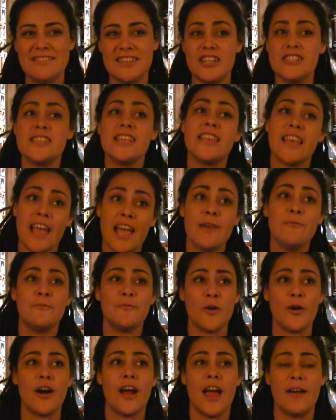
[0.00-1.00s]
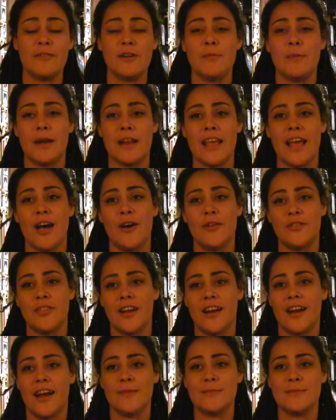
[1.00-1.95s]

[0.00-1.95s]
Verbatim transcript: There's a game for everybody out there,